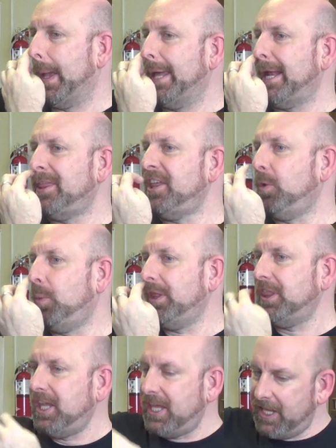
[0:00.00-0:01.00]
And I think with
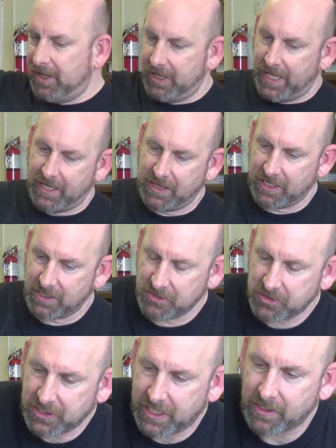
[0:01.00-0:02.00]
the internet,
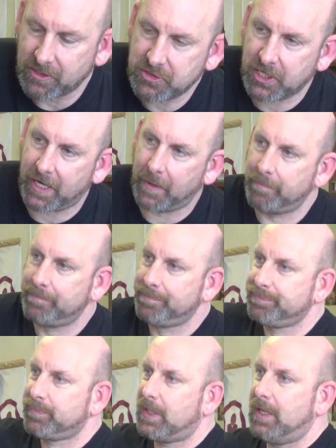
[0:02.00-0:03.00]
there's
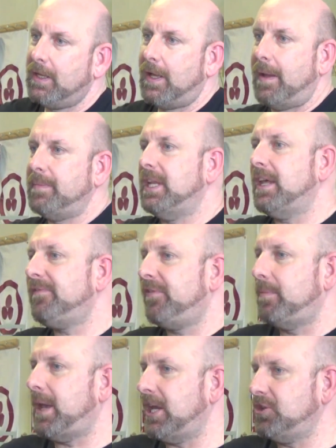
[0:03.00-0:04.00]
I mean,
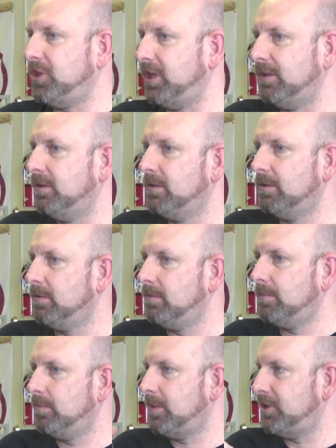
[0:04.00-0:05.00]
information
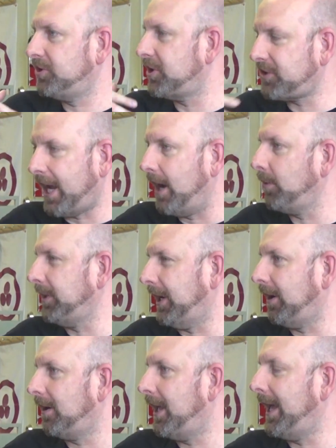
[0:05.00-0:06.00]
is just out
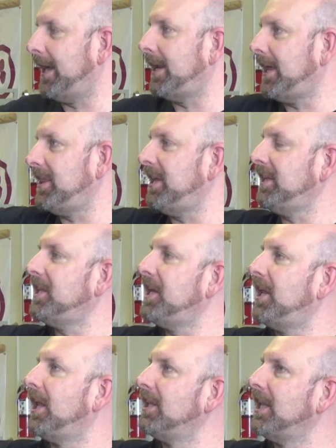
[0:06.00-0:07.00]
there, and I think that
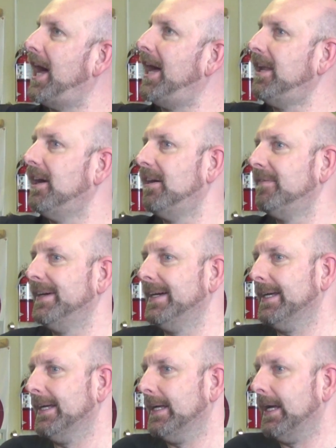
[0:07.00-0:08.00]
a lot
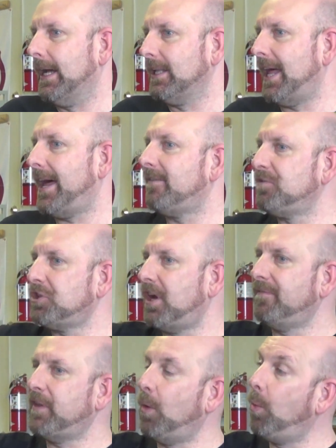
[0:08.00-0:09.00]
of
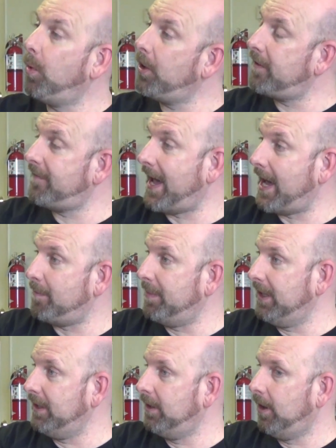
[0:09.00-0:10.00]
stuff that would have
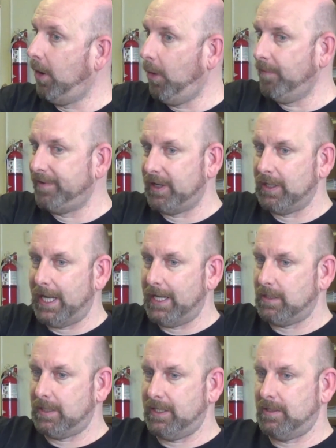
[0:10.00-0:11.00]
happened over, like
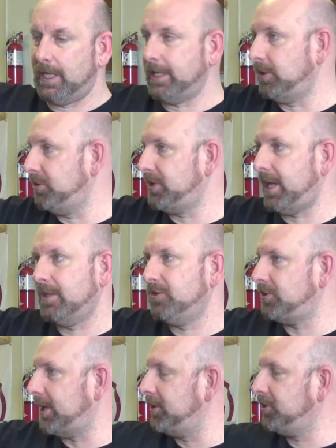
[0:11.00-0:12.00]
you said,
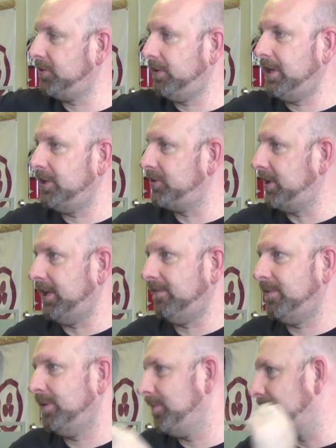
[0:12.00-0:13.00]
centuries and
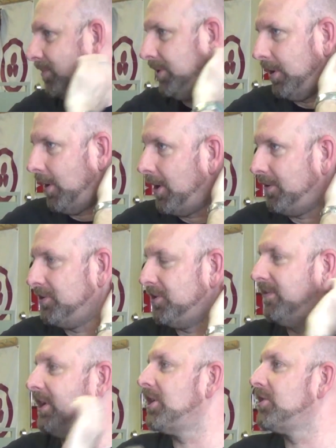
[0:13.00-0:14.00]
even, you know, hundreds of
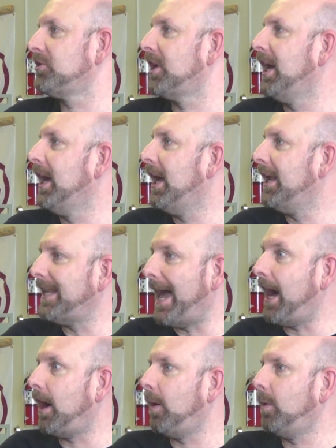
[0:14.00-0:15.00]
years,
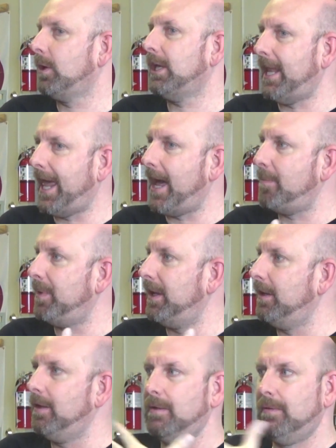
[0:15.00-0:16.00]
now can
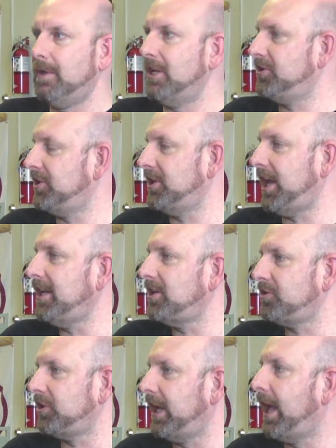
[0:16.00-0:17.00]
happen
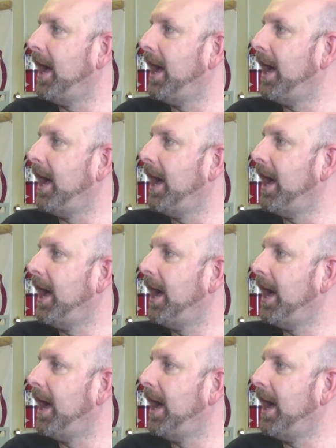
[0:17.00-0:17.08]
instantaneously.